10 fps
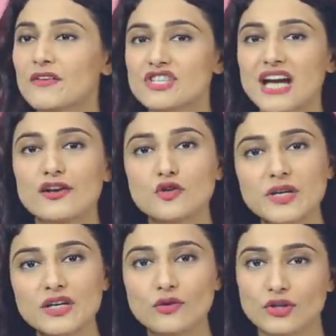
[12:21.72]
which had to
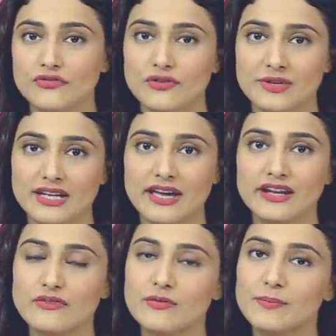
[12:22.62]
be cooked for me
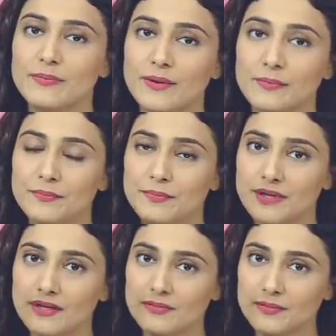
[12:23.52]
and it would be prep,
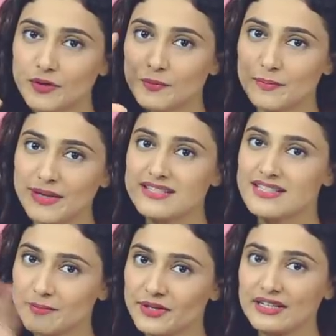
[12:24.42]
uh, you know prepared
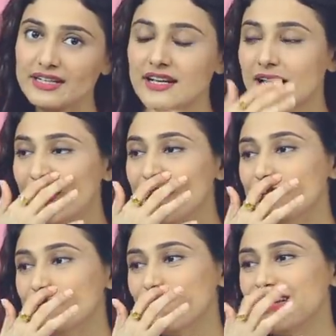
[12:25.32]
separately.
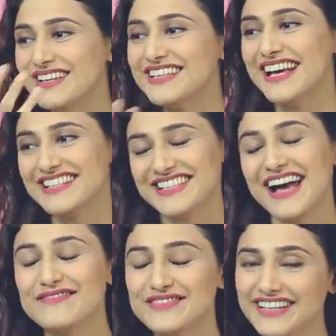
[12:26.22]
So yes,
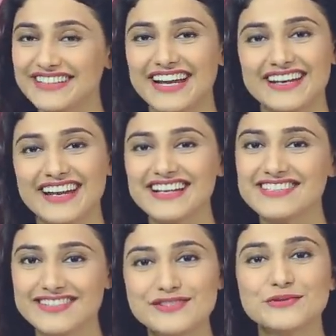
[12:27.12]
I've done that and I
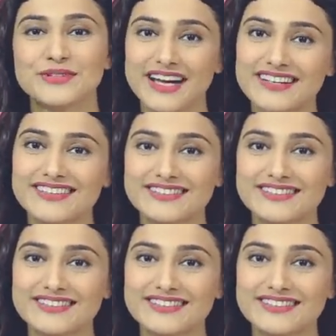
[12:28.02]
still do that.